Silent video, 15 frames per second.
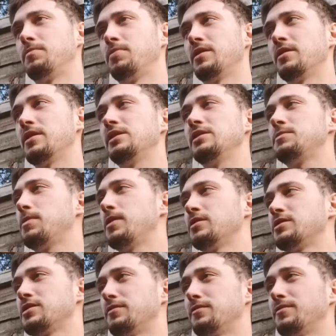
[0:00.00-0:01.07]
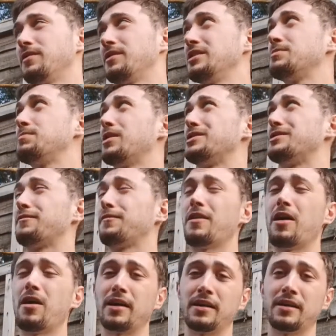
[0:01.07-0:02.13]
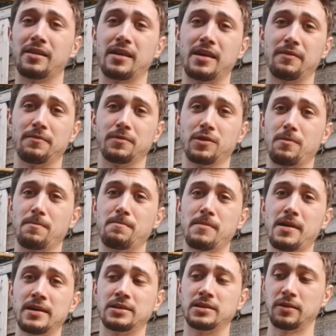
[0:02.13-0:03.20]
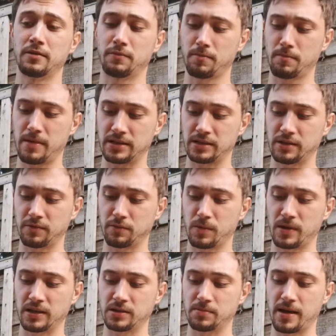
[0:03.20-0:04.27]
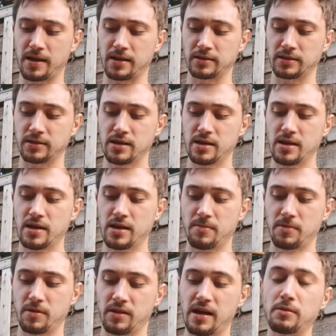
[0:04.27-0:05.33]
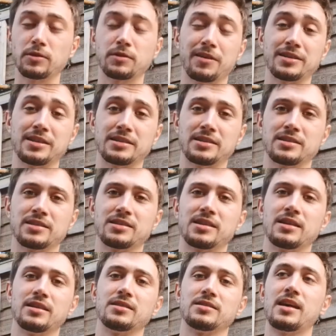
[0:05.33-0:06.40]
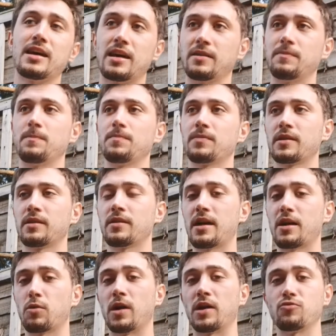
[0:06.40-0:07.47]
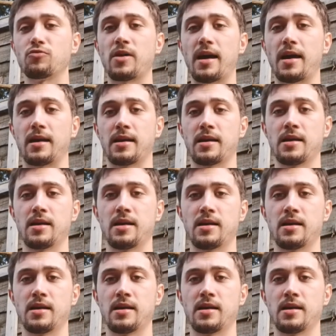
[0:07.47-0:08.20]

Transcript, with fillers: but these birds can these birds fly and they've got massive massive wingspans. But that was fantastic to see because they're they're quite rare.